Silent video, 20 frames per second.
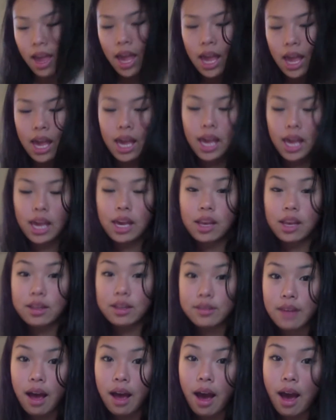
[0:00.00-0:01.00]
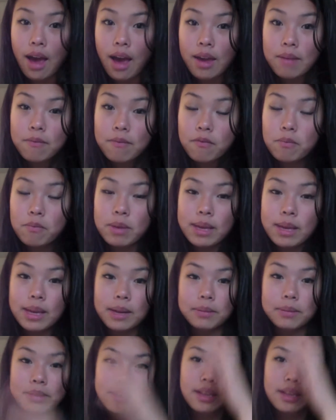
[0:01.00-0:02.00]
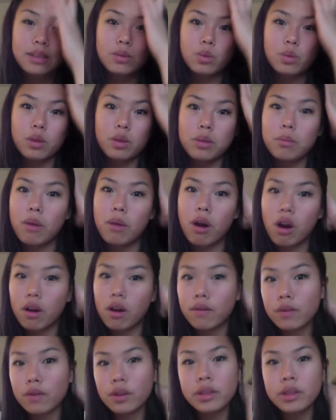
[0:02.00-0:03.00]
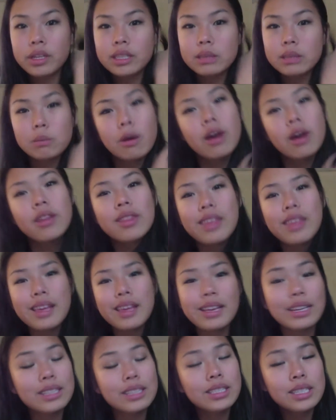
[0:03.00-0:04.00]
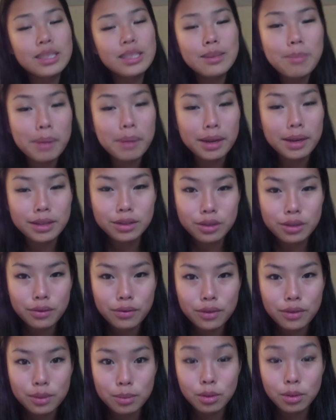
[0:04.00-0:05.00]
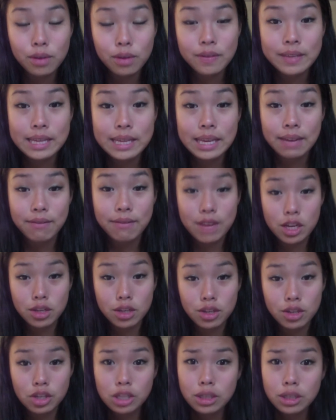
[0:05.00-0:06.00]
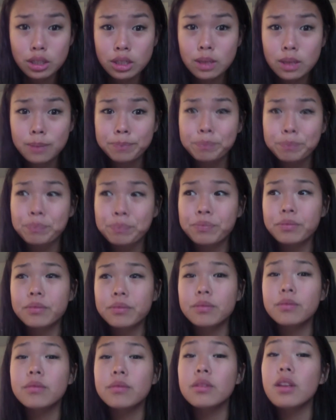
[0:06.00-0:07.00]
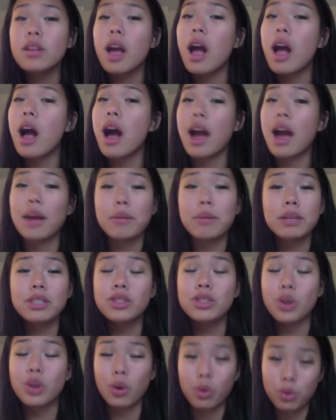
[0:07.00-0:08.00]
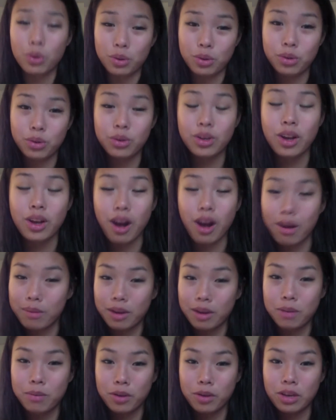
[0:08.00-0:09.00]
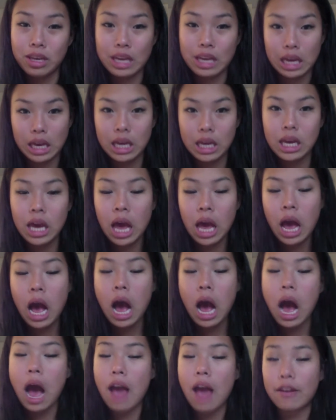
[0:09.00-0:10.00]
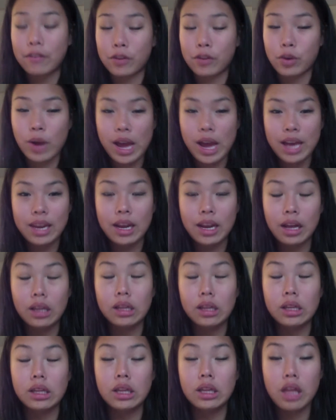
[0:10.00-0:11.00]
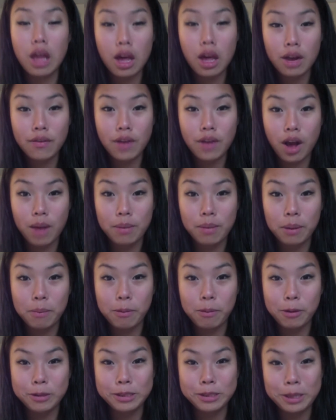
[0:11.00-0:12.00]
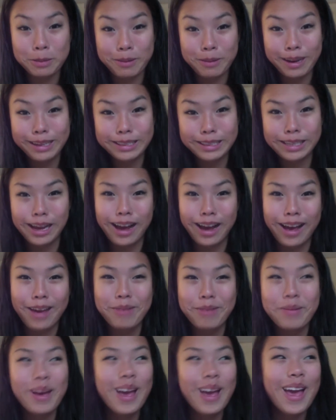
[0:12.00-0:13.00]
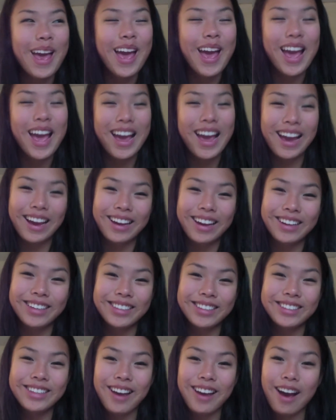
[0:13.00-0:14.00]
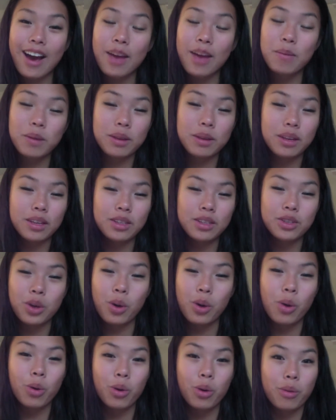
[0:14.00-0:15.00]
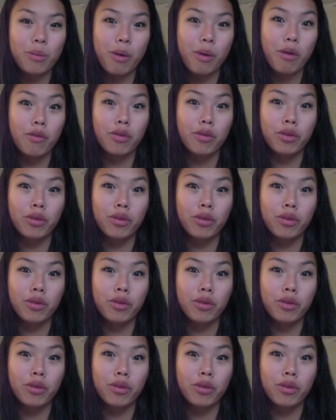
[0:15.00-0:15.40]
is I've been obsessed with Marvel this month in anticipation for the movie The Avengers. I'm a total comic book geek. I've read a lot of comic books in my time, and I'm a total Marvel